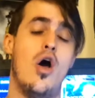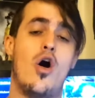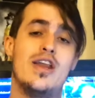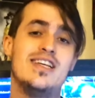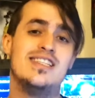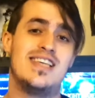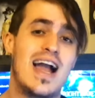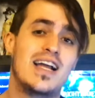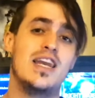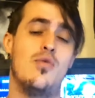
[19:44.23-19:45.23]
on
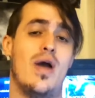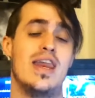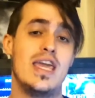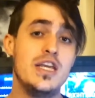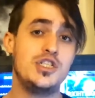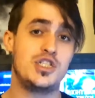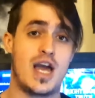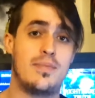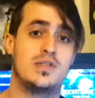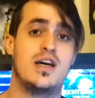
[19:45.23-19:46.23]
exactly when each
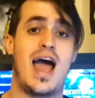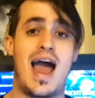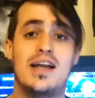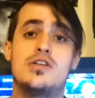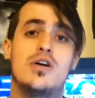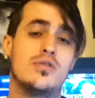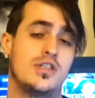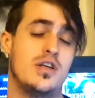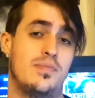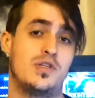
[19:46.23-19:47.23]
chapter and
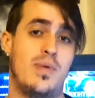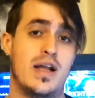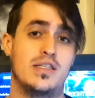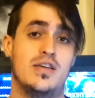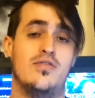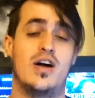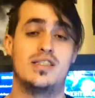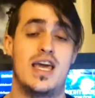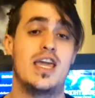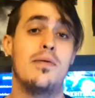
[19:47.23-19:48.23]
alternate perspective are
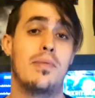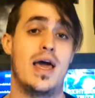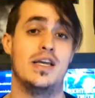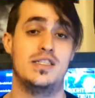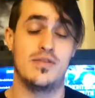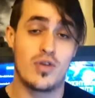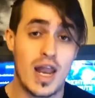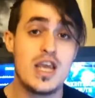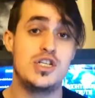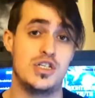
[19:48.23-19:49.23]
taking place in
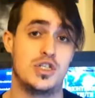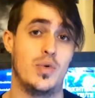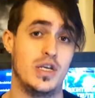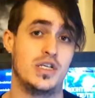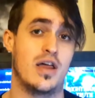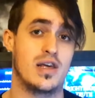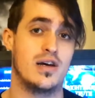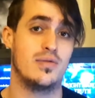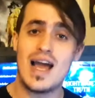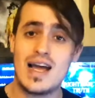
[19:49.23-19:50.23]
relation to each other.
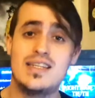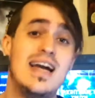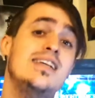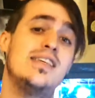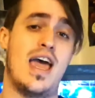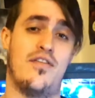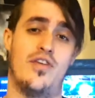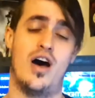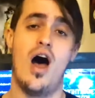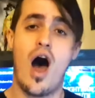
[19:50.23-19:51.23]
And as
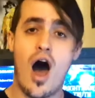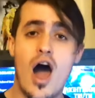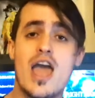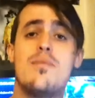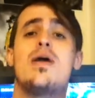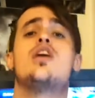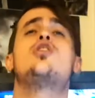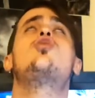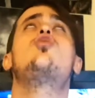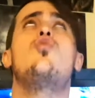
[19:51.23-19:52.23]
ever, I am a
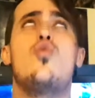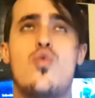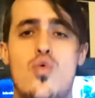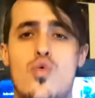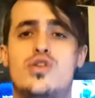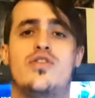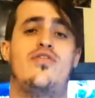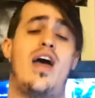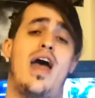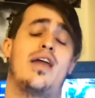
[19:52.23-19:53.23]
huge
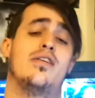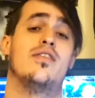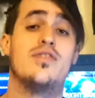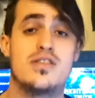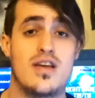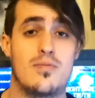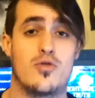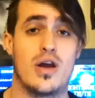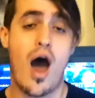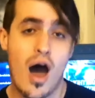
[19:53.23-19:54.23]
fan of the
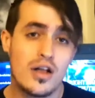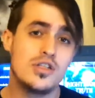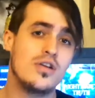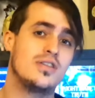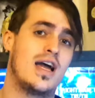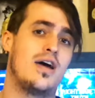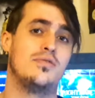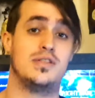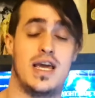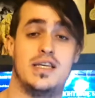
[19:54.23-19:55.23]
summary. I'll jot
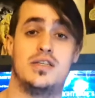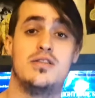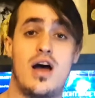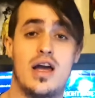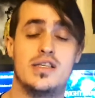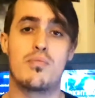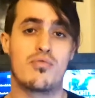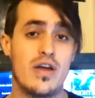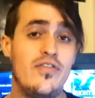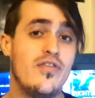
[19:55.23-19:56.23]
down days and nights,
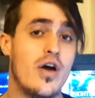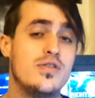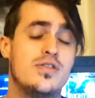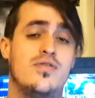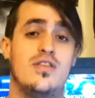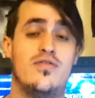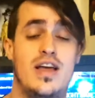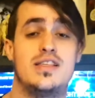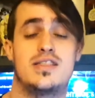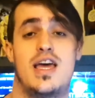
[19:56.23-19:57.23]
brief notes of the
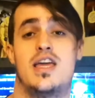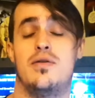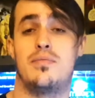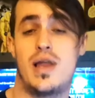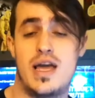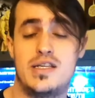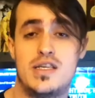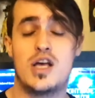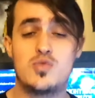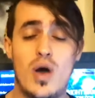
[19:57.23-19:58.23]
events taking place,
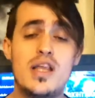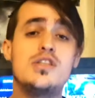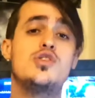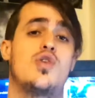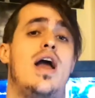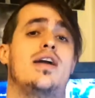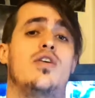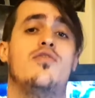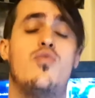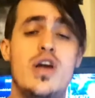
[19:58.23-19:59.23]
as well as a track
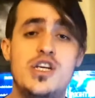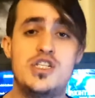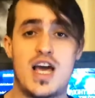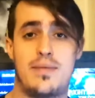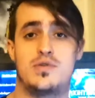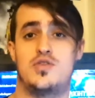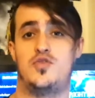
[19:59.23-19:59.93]
of which chapters